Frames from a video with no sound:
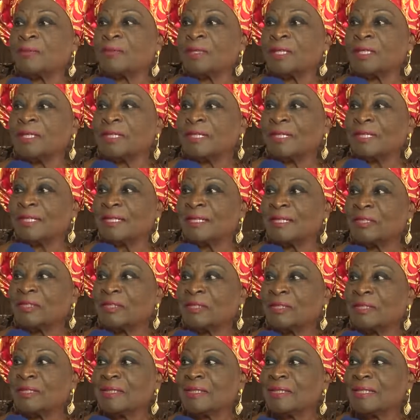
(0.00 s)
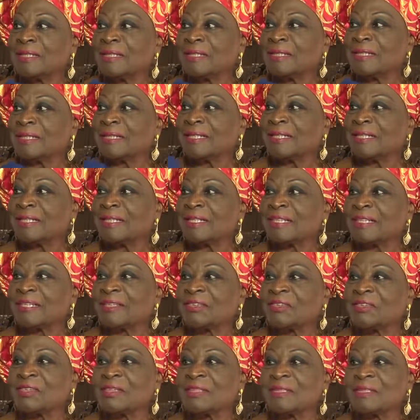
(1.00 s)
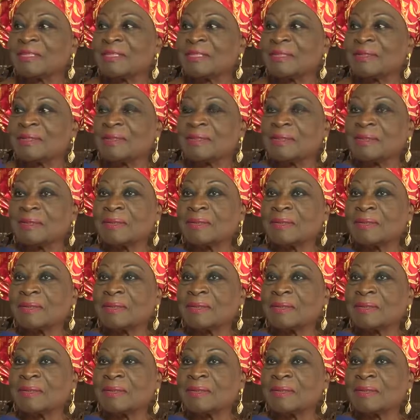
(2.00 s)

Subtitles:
The president you are referring.